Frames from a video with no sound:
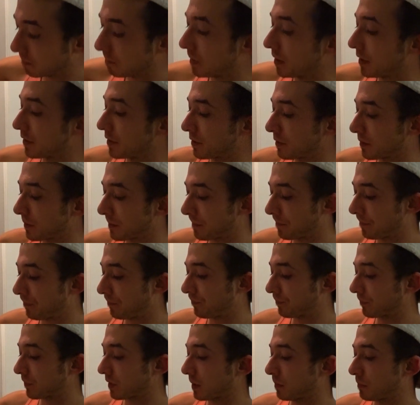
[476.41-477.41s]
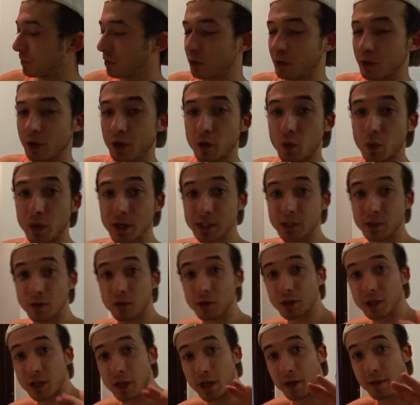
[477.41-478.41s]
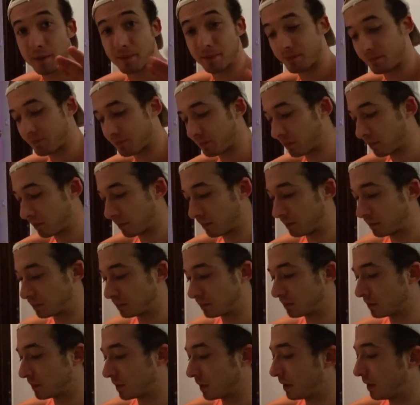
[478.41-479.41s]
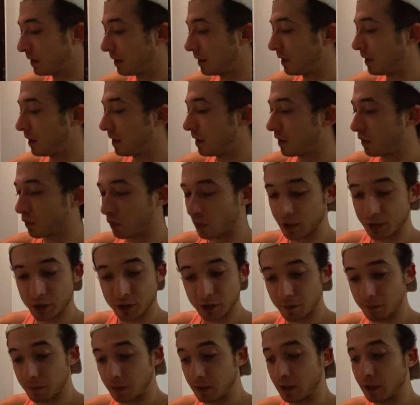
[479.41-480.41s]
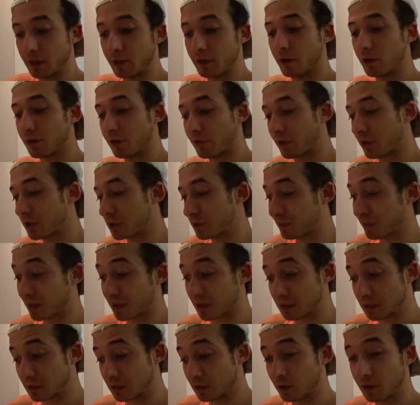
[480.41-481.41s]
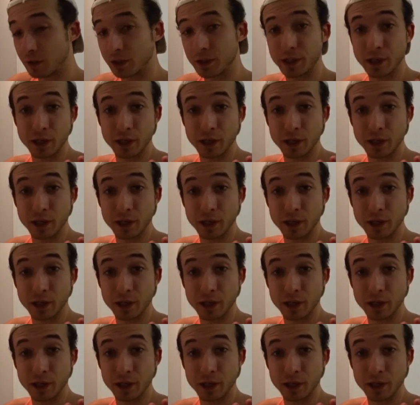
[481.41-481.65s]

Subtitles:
But I'm not gonna waste your time watching me eat all of this, because it's gonna